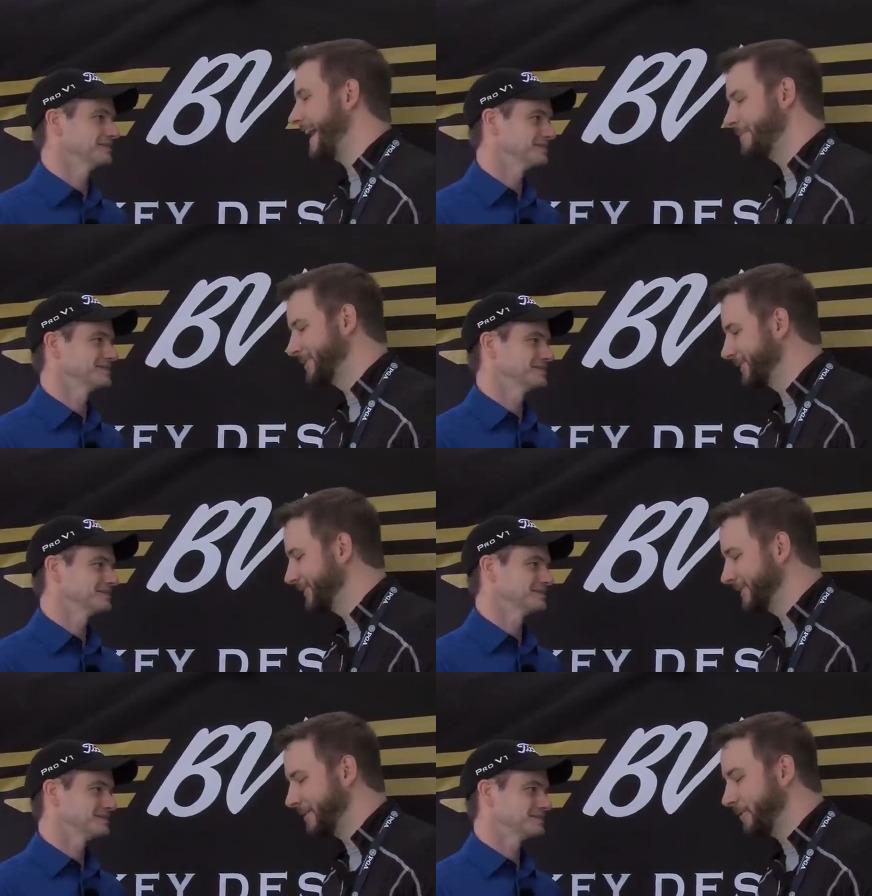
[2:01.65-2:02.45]

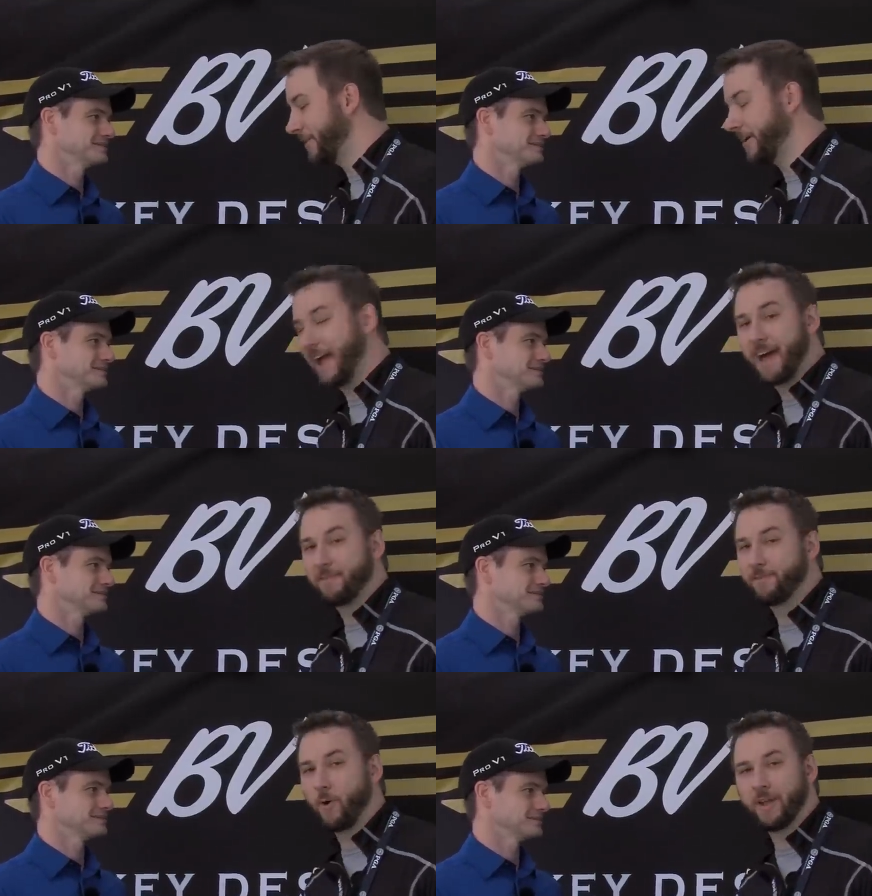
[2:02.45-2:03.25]
Speaker 1: Absolutely. Well, there you
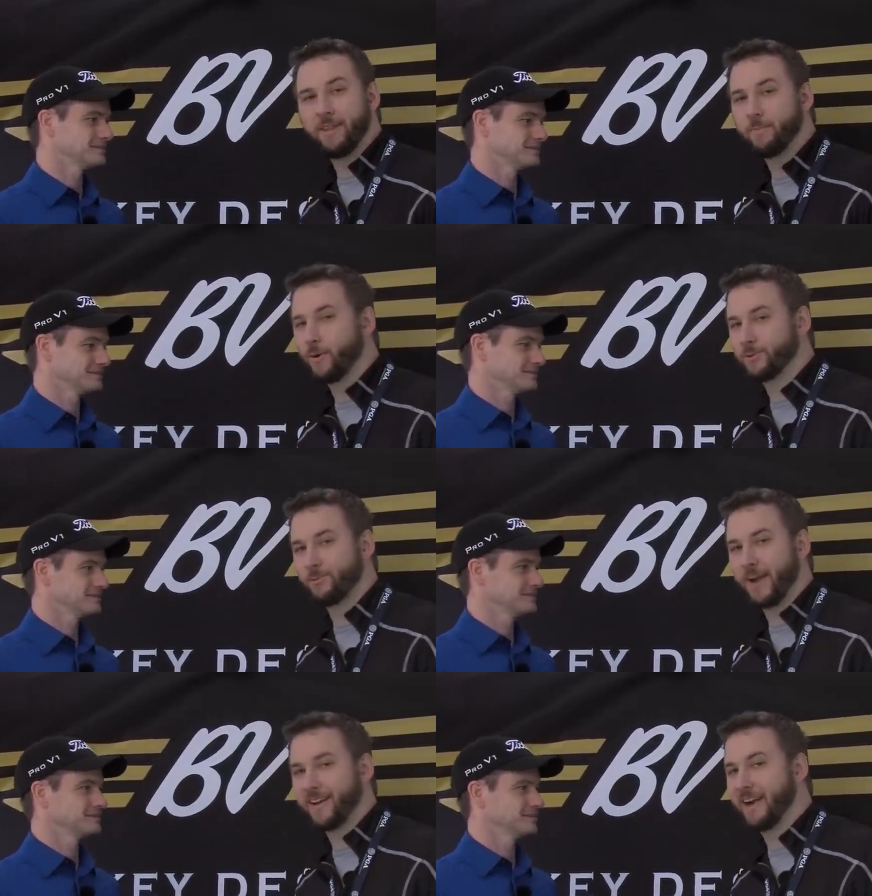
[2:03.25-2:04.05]
have it. Vokey, the most
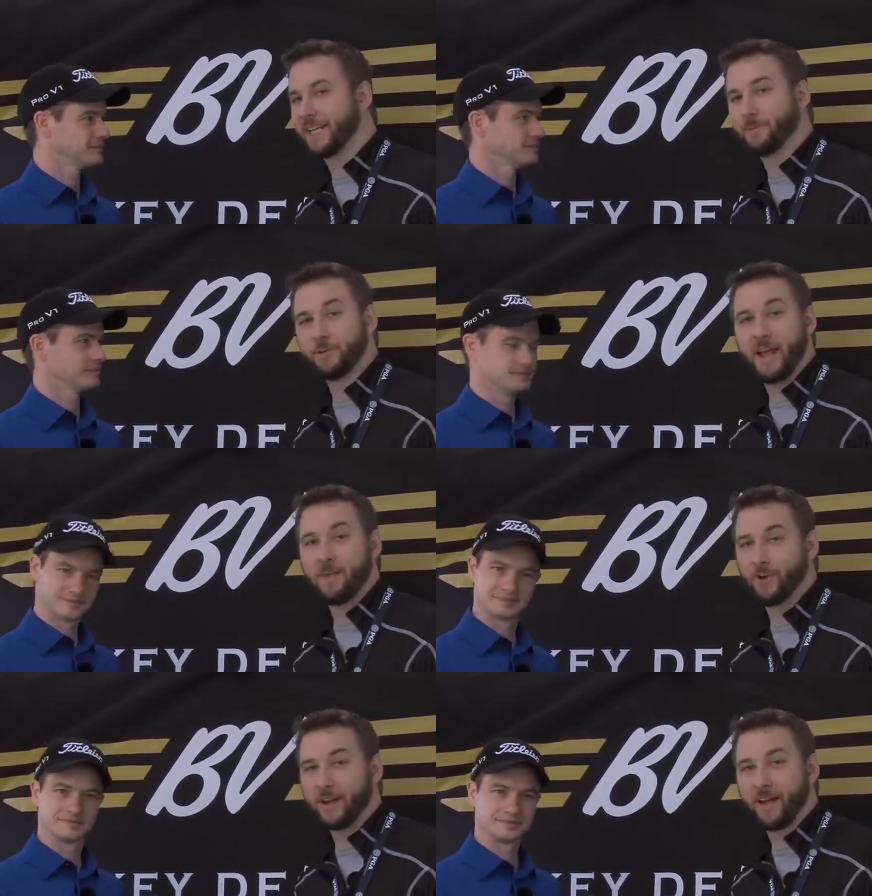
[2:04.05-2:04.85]
recognizable
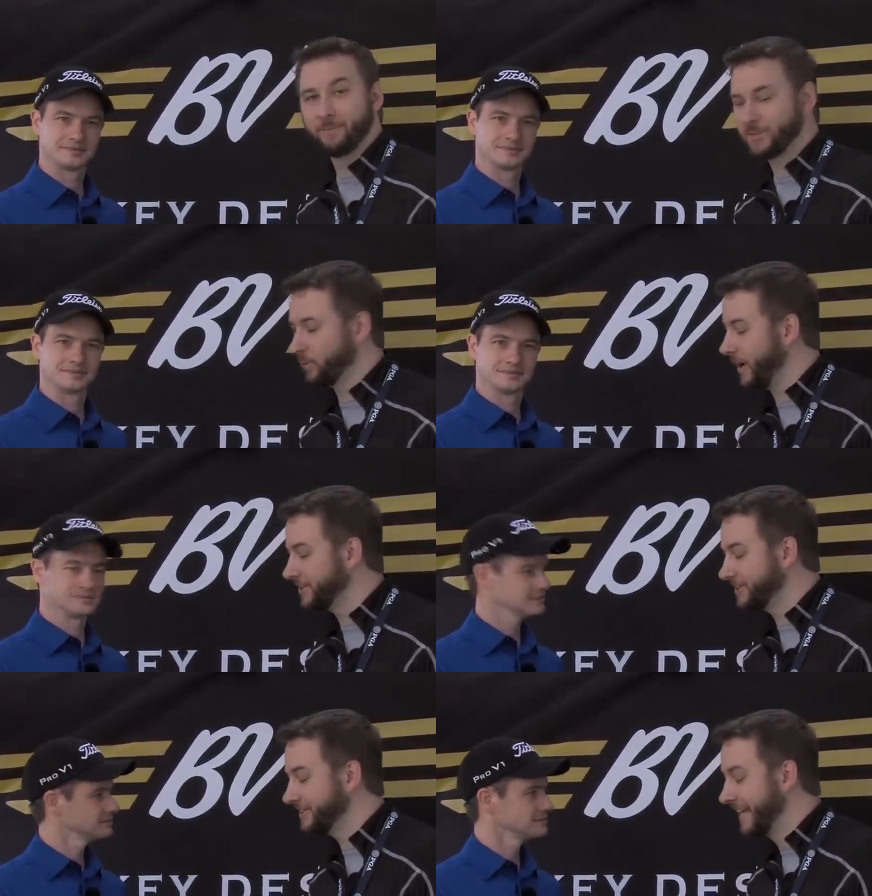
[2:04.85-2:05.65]
name when it comes to
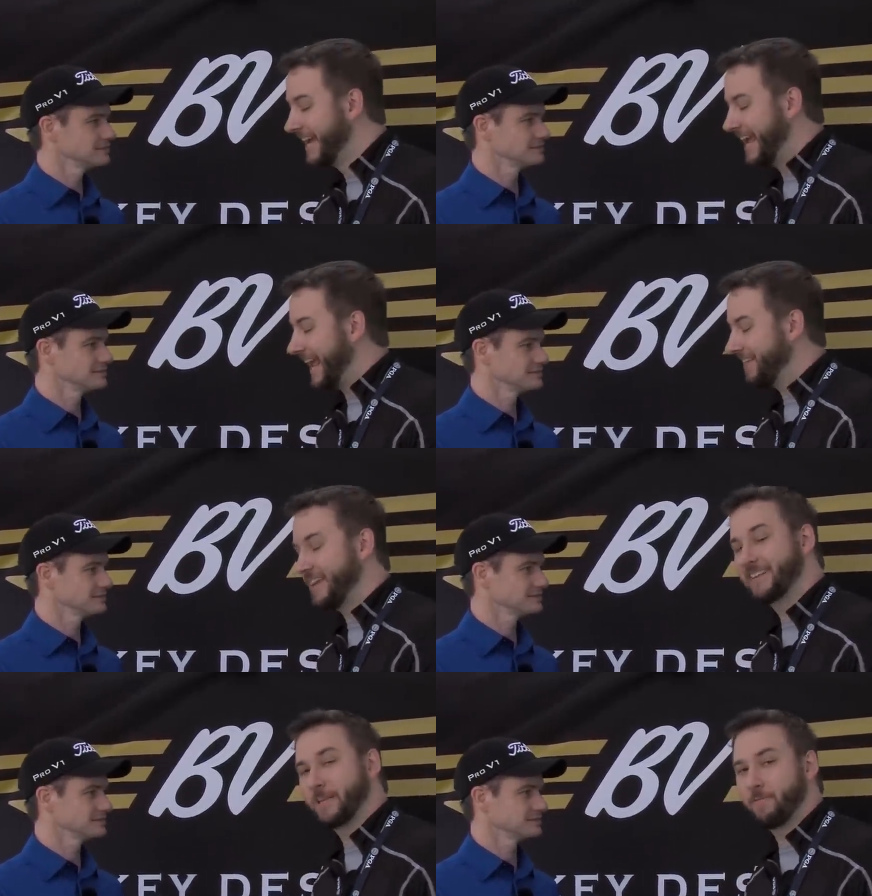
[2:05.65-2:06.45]
wedges, and
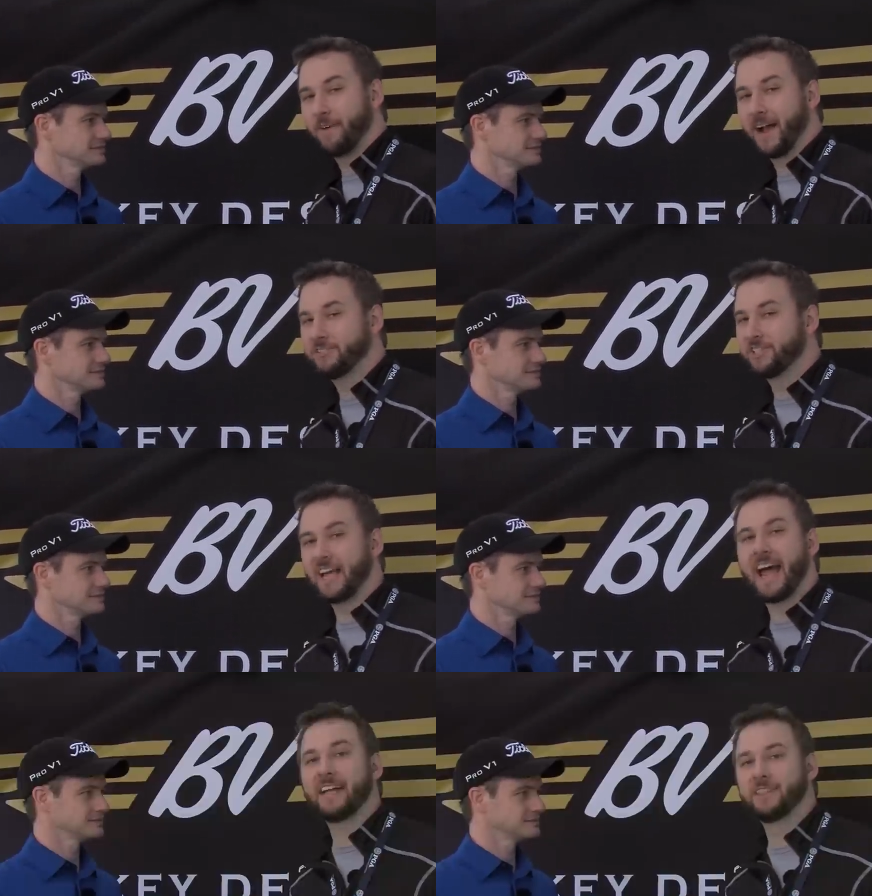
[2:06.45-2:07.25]
the SM5s
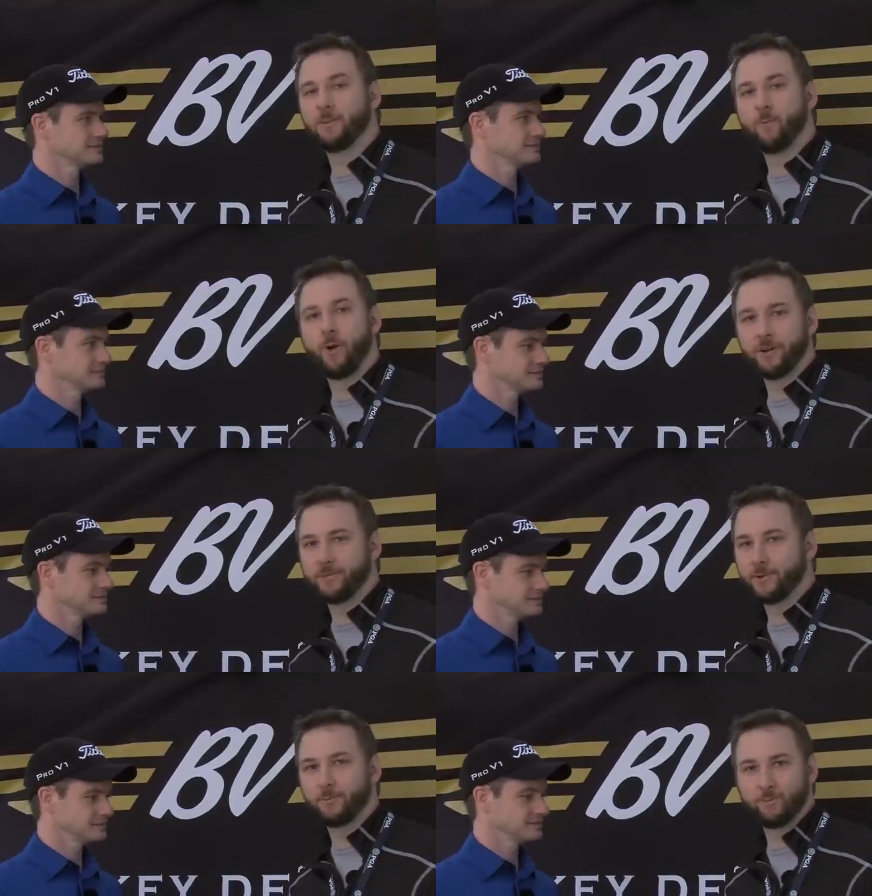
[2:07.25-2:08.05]
just add to the
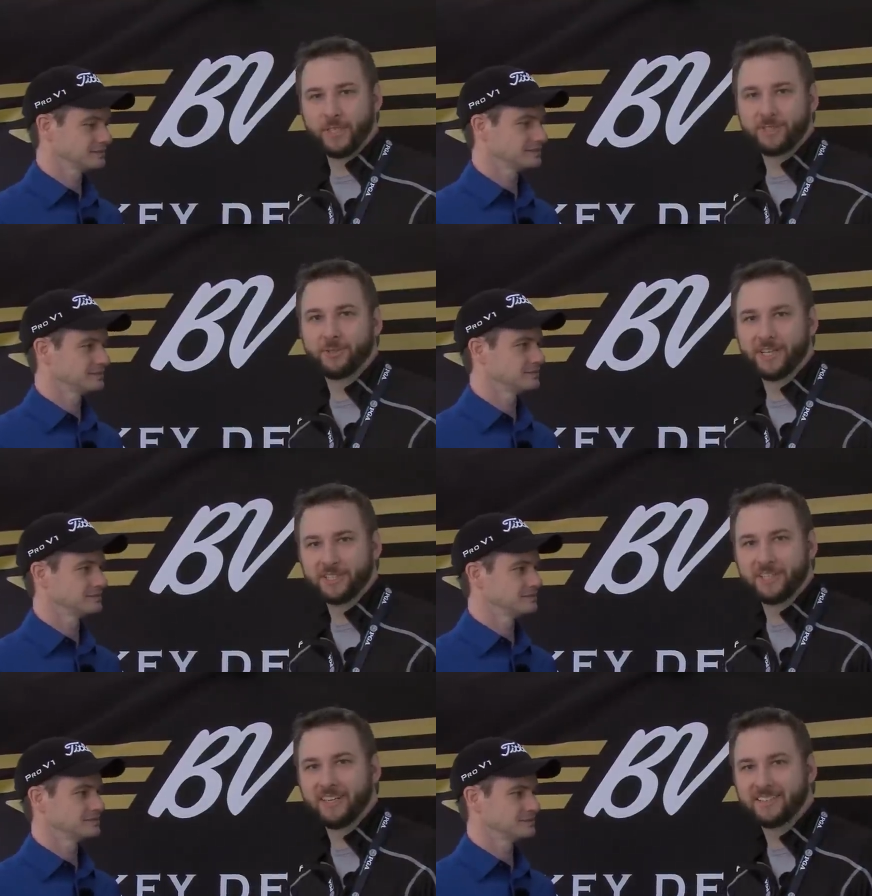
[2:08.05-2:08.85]
wonderful, rich
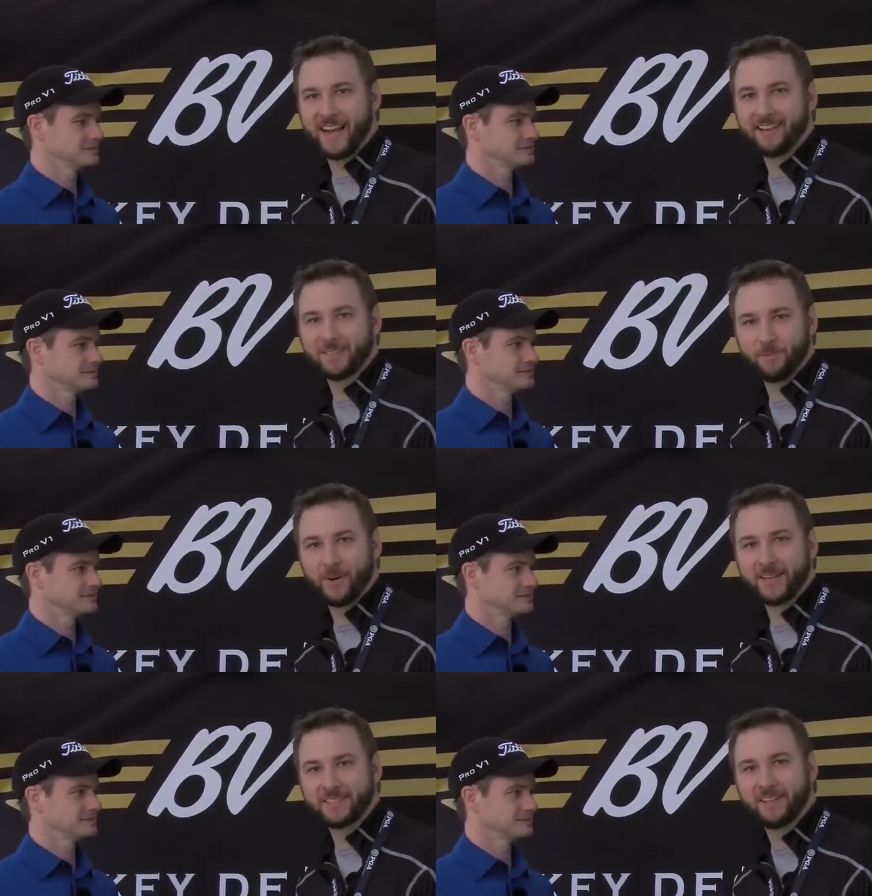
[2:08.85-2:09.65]
tradition that Titleist
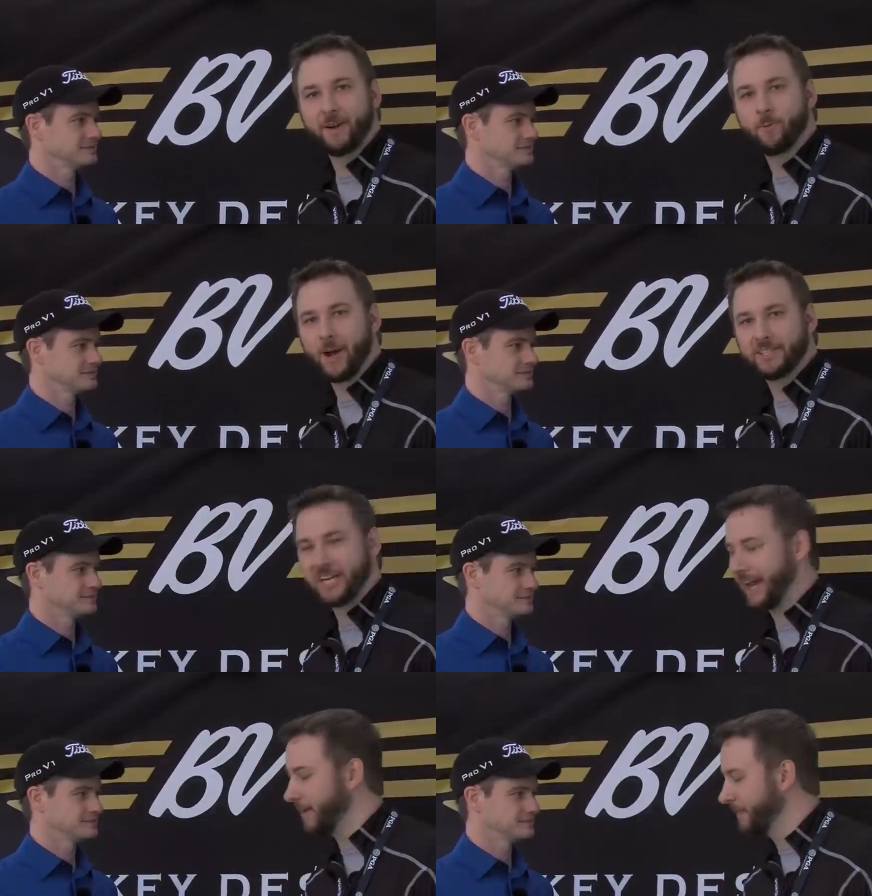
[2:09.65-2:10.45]
brings to their
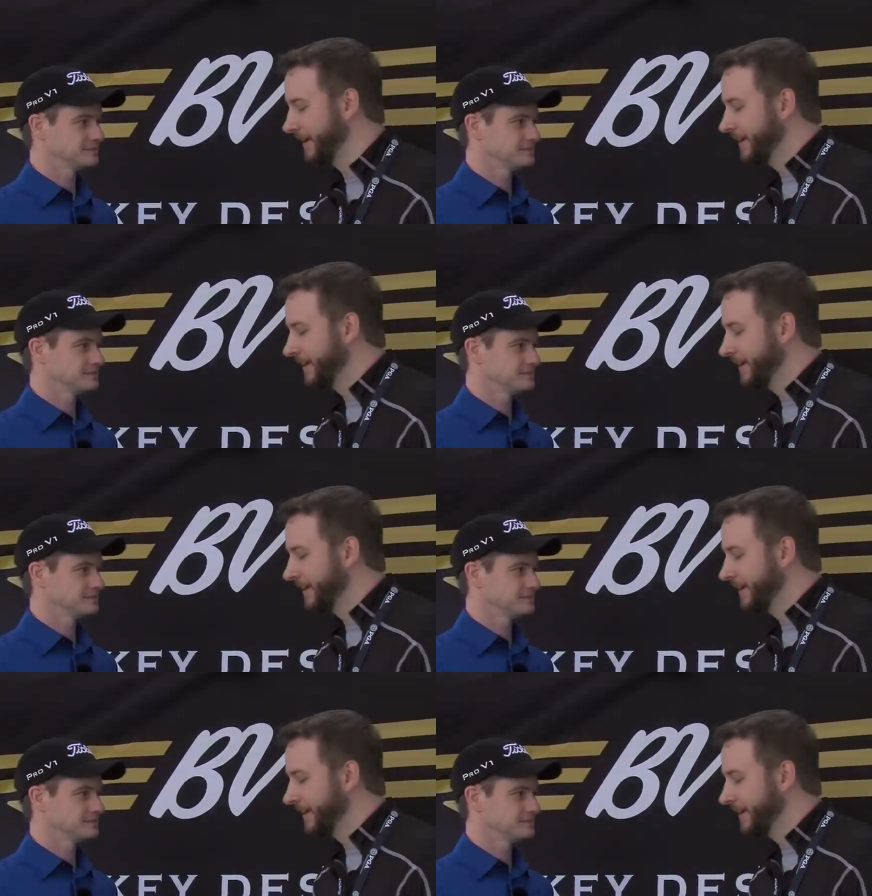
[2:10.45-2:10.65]
wedge game.